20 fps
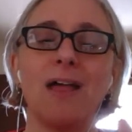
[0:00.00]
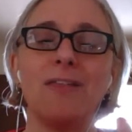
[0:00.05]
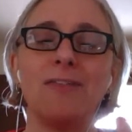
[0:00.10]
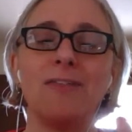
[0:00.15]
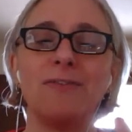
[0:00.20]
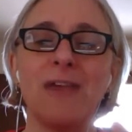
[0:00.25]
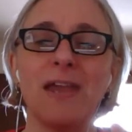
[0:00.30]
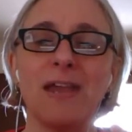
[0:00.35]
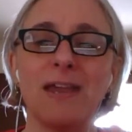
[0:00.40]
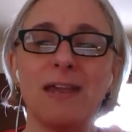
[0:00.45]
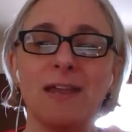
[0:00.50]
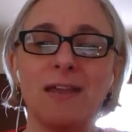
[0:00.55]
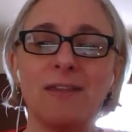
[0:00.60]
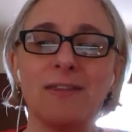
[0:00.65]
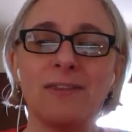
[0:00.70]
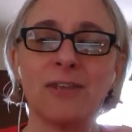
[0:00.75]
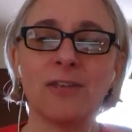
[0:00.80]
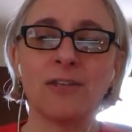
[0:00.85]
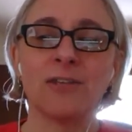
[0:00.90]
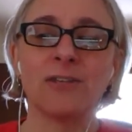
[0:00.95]

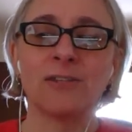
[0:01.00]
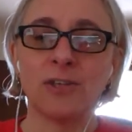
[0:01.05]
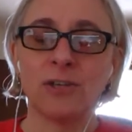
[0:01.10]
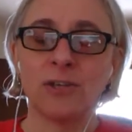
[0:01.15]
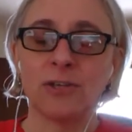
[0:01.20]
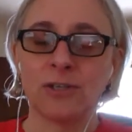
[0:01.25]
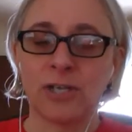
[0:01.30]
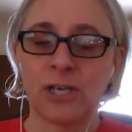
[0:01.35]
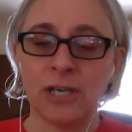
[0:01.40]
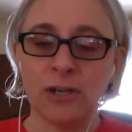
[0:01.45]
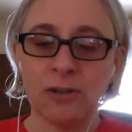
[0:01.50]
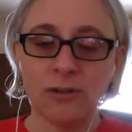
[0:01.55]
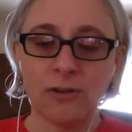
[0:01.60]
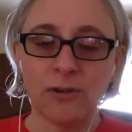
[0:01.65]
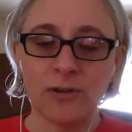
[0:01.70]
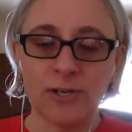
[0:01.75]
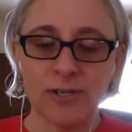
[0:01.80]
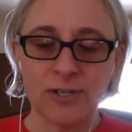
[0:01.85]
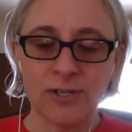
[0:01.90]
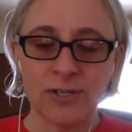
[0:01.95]
the killer
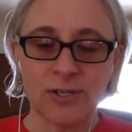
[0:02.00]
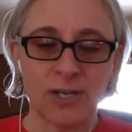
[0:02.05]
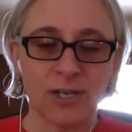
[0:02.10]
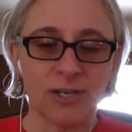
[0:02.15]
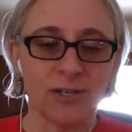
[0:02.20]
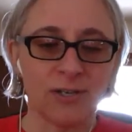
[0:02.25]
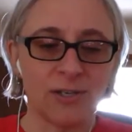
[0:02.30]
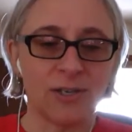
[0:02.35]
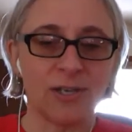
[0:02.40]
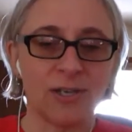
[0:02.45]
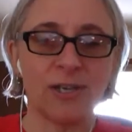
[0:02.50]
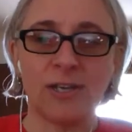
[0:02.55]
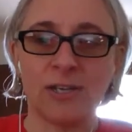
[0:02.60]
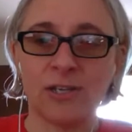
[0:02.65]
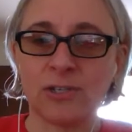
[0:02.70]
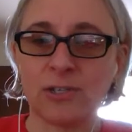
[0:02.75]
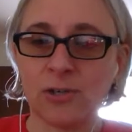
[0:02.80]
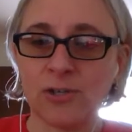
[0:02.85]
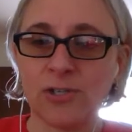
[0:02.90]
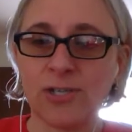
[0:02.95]
is
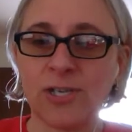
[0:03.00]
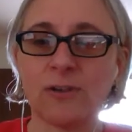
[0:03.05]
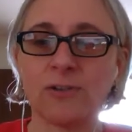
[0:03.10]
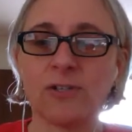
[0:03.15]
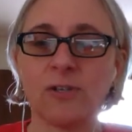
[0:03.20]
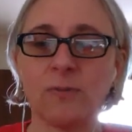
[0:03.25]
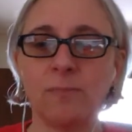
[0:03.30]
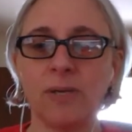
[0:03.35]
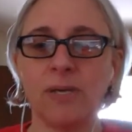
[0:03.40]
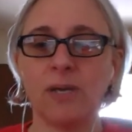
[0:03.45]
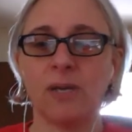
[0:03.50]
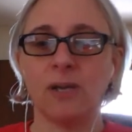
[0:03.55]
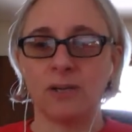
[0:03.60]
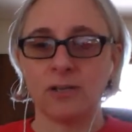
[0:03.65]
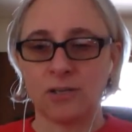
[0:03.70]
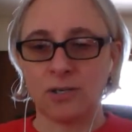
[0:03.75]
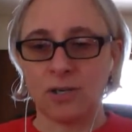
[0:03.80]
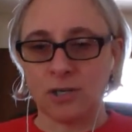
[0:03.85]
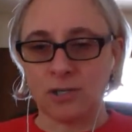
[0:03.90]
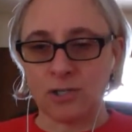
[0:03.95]
it turns out to be a
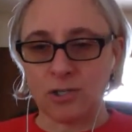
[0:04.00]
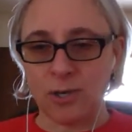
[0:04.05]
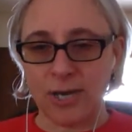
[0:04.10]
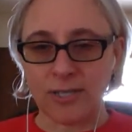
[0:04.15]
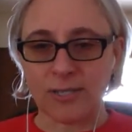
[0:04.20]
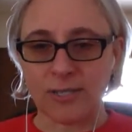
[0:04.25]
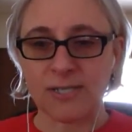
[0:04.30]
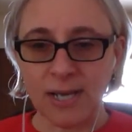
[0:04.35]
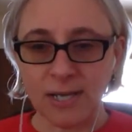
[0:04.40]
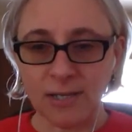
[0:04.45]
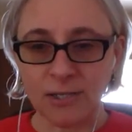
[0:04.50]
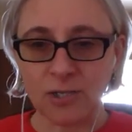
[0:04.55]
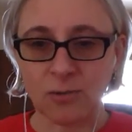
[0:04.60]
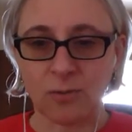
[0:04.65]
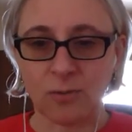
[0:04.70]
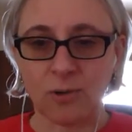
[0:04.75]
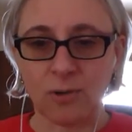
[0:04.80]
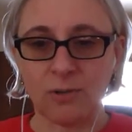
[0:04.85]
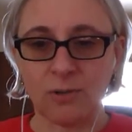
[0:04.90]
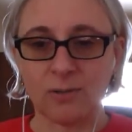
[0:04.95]

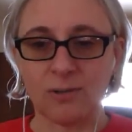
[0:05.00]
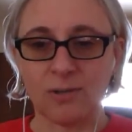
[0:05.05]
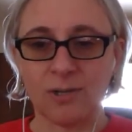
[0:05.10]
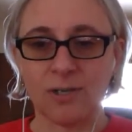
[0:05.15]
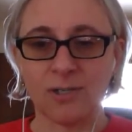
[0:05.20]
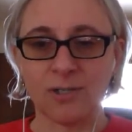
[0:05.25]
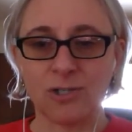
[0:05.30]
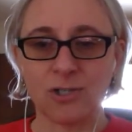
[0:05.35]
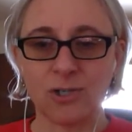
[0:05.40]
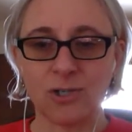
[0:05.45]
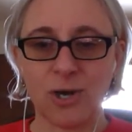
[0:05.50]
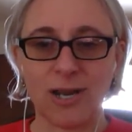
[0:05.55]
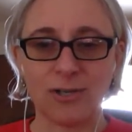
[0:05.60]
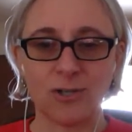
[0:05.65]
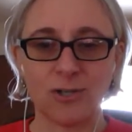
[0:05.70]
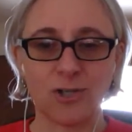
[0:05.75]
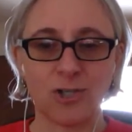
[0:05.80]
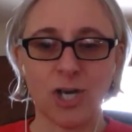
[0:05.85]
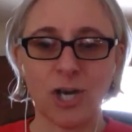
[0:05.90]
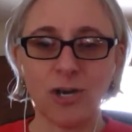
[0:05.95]
transsexual, a
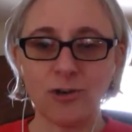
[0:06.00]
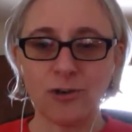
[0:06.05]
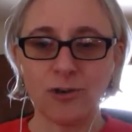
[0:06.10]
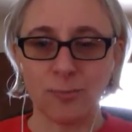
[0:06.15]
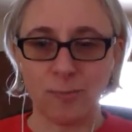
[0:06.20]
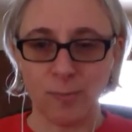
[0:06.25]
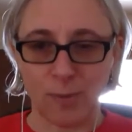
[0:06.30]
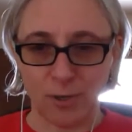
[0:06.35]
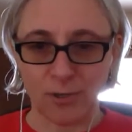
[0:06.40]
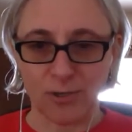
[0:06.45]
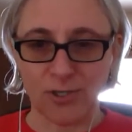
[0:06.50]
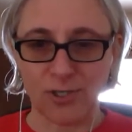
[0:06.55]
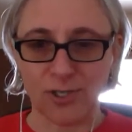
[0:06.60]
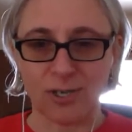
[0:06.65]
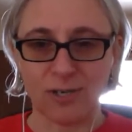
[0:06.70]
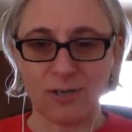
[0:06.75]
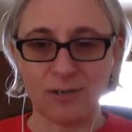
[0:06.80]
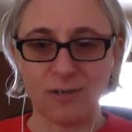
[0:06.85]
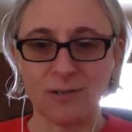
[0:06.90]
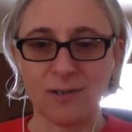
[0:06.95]
transgender
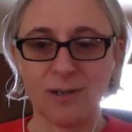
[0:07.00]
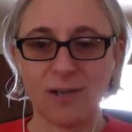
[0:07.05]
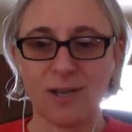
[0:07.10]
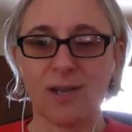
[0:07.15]
person.